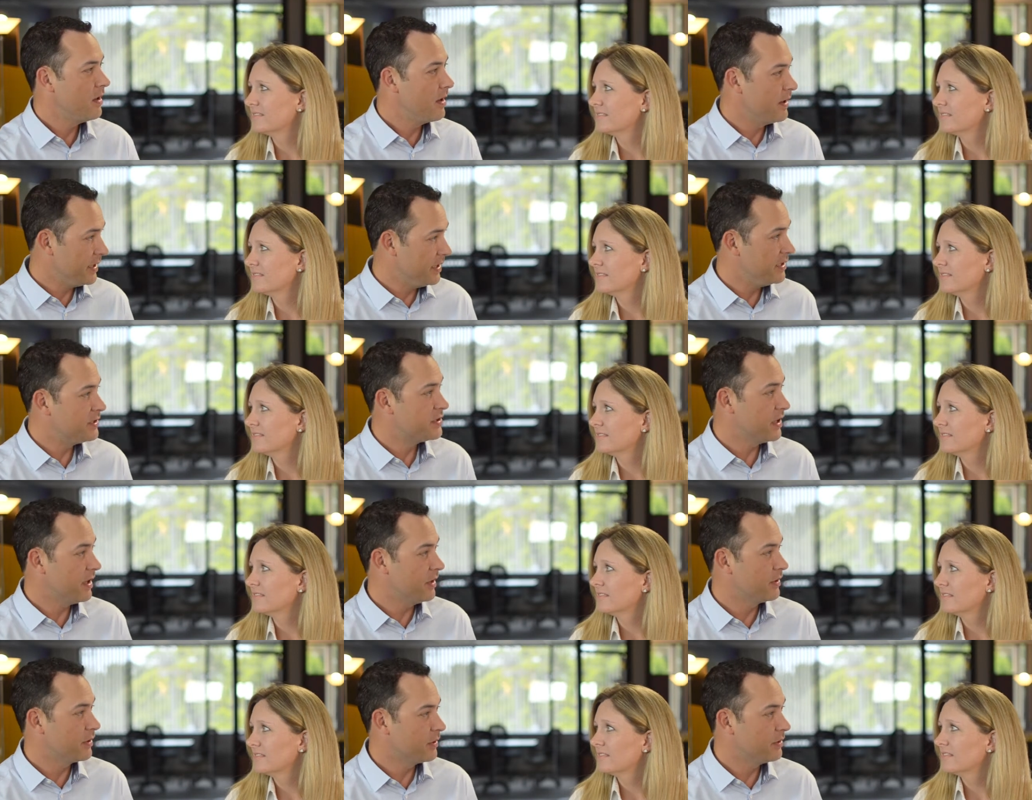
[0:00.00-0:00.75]
Speaker 1: each
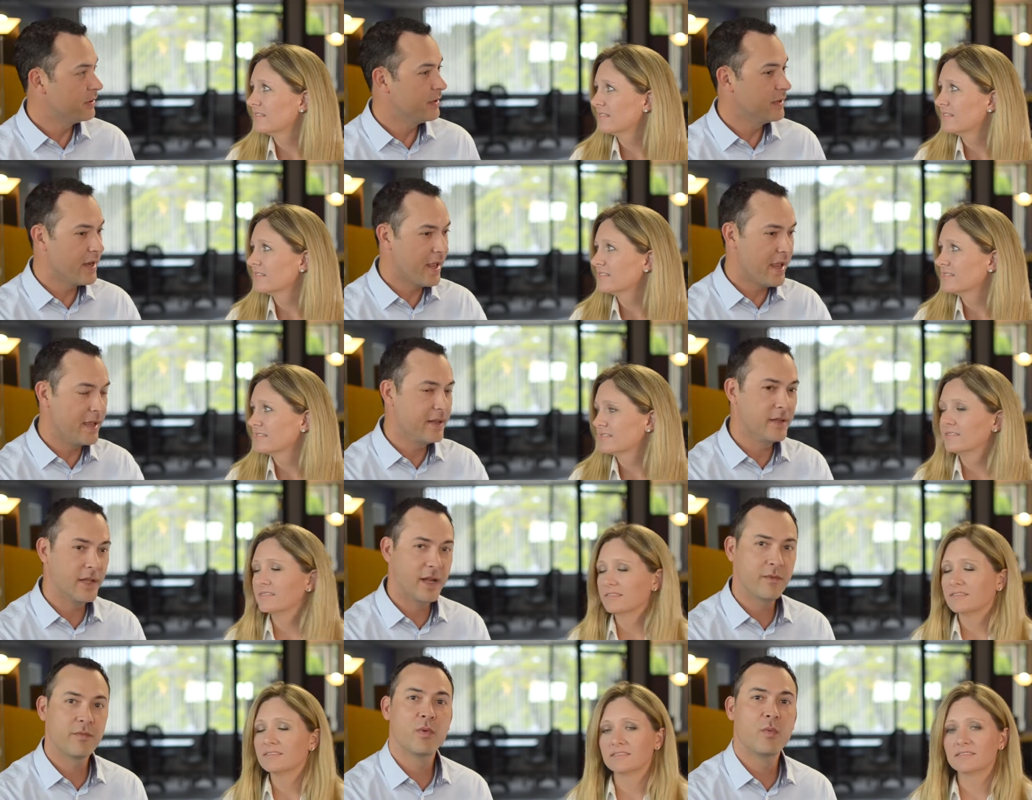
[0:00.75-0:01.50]
other and, and
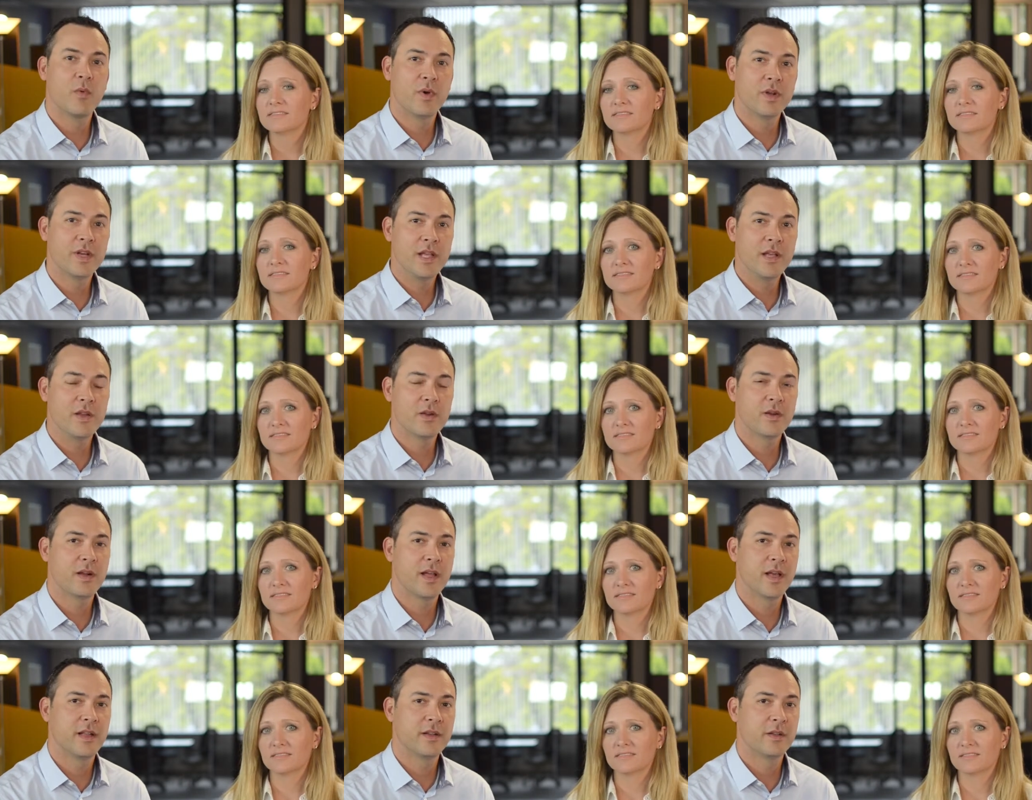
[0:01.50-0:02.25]
everyone here
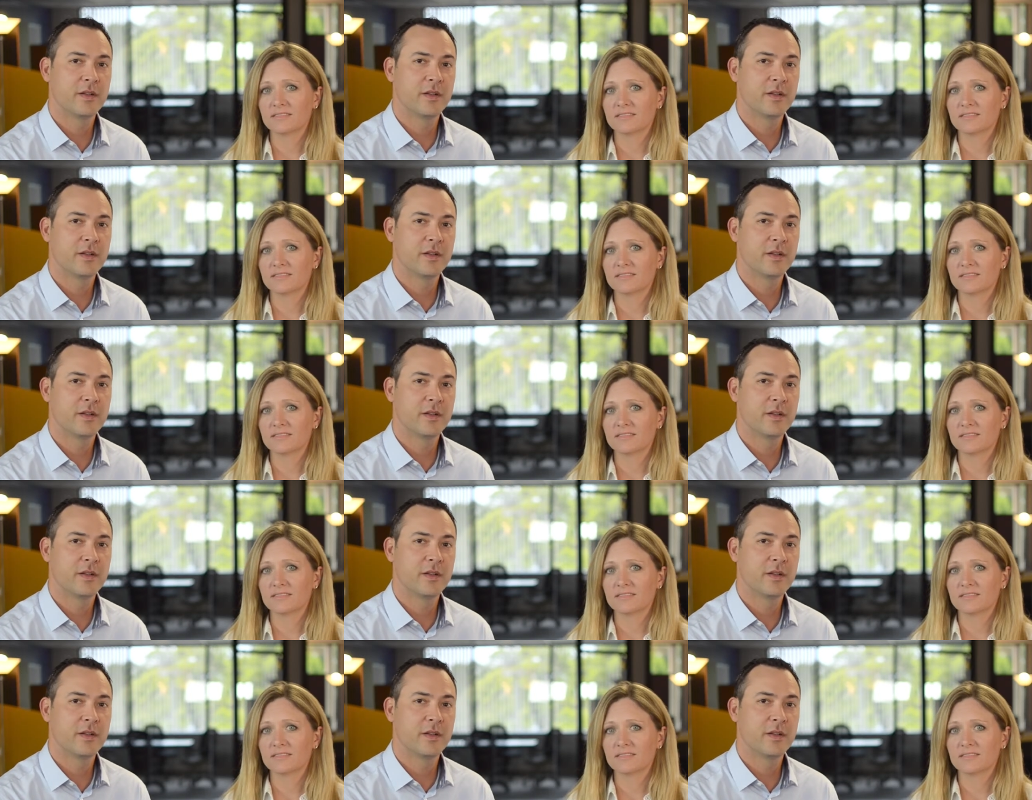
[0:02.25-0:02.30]
at Allen